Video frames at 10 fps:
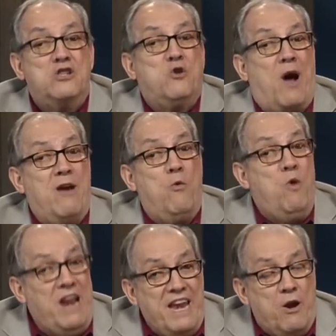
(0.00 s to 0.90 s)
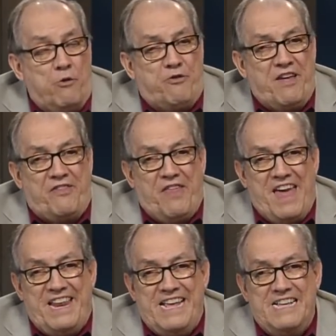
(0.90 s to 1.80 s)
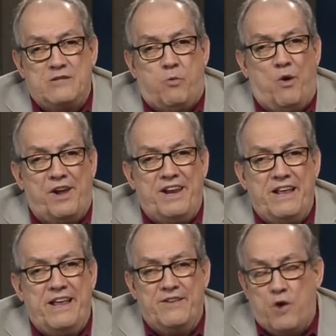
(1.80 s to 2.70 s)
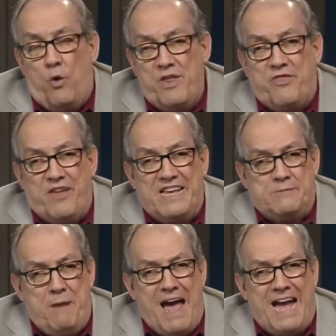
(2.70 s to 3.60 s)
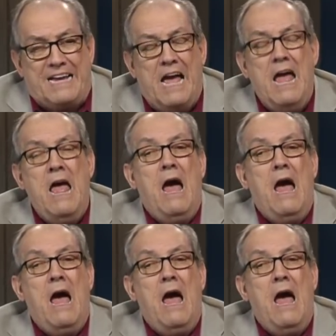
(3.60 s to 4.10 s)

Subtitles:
So I really don't think that is what is holding things back.